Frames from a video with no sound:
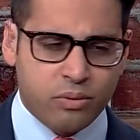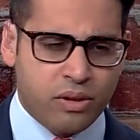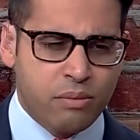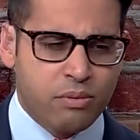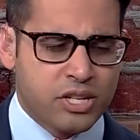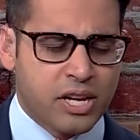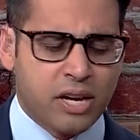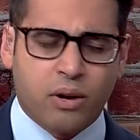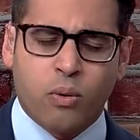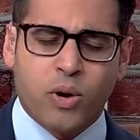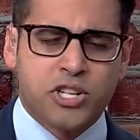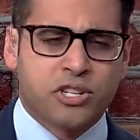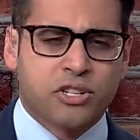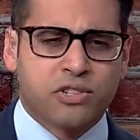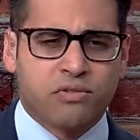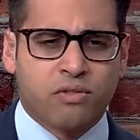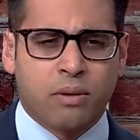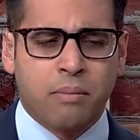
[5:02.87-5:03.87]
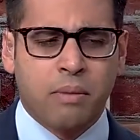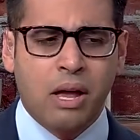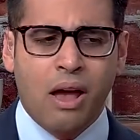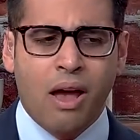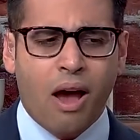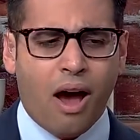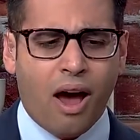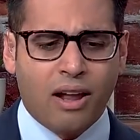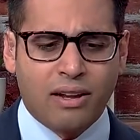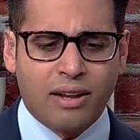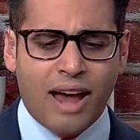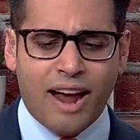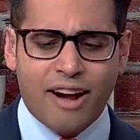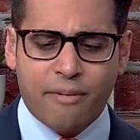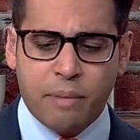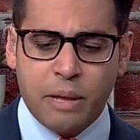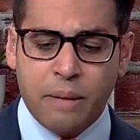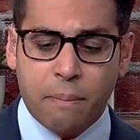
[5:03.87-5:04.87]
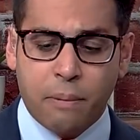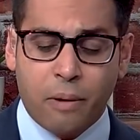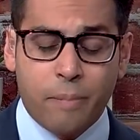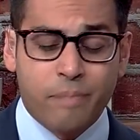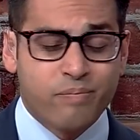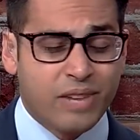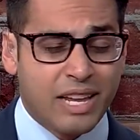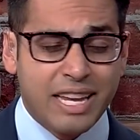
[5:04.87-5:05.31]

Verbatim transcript: they would take questions from a lot of people.